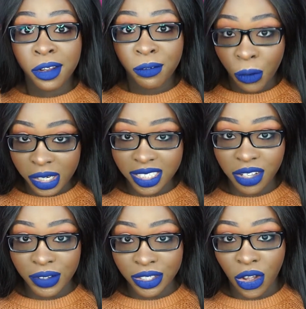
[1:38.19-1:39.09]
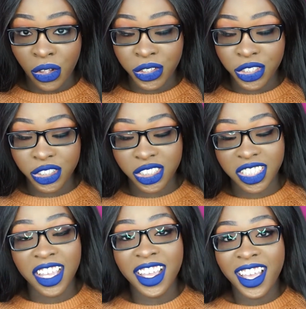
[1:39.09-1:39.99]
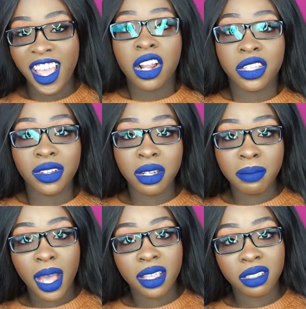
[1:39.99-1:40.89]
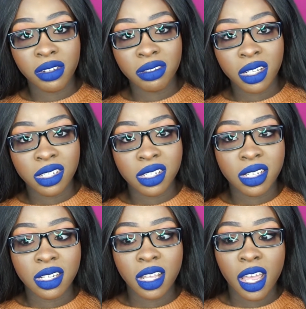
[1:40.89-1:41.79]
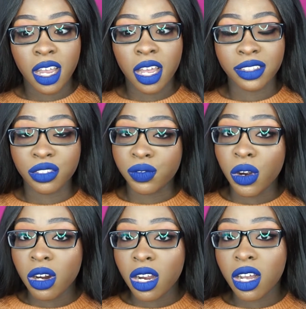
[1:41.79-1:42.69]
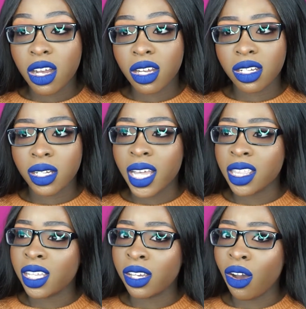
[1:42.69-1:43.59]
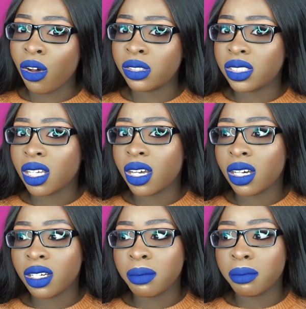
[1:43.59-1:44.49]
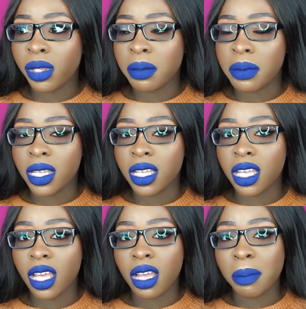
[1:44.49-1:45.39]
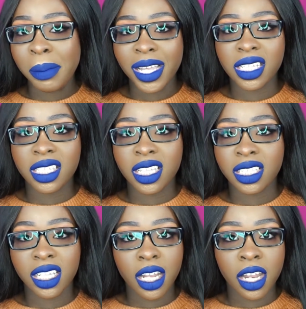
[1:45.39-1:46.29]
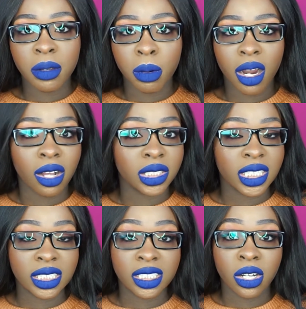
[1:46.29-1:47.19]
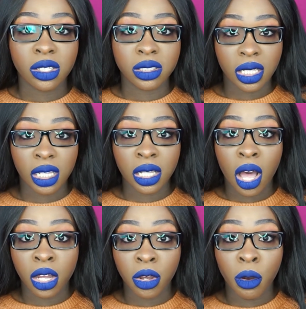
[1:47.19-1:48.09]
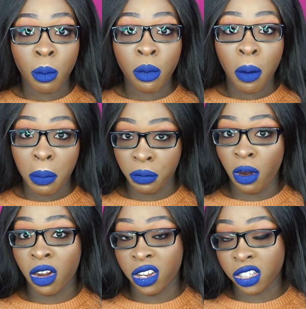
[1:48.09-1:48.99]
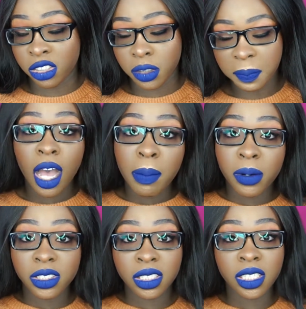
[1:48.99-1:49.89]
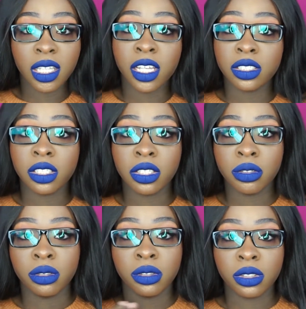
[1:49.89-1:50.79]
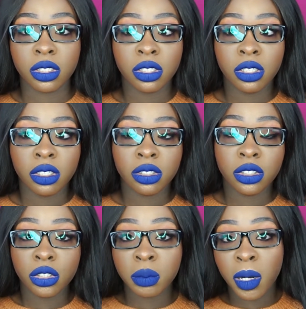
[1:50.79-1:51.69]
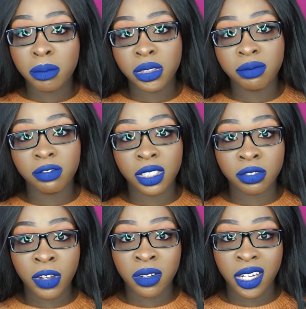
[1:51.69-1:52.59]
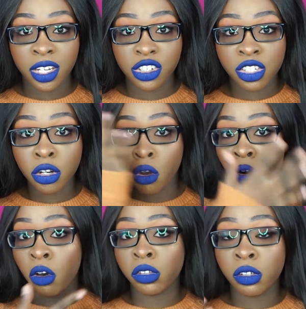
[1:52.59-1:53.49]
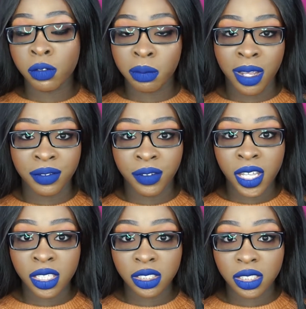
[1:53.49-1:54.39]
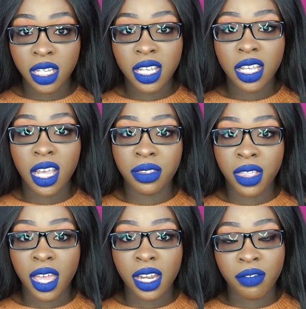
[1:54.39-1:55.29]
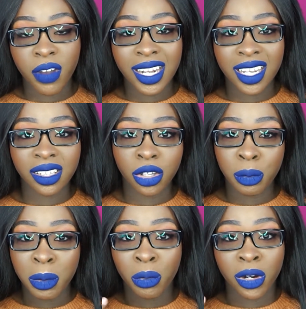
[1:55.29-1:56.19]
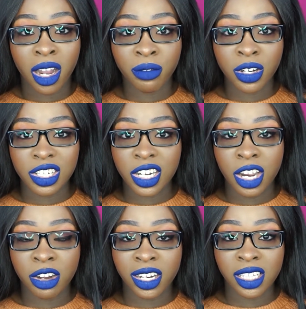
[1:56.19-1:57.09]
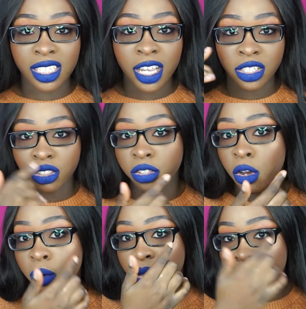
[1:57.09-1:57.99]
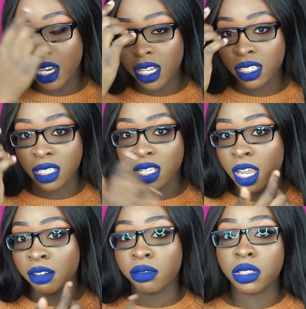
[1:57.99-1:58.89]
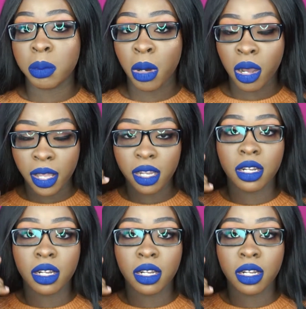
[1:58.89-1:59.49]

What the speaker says: $47. You can buy this foundation at Sephora, I think Ulta, maybe Macy's, and anywhere else that sells Lancome products. I personally like to use 2 pumps of this foundation all over my face, and then if I need a little bit more coverage in areas, I just go in and just kind of spot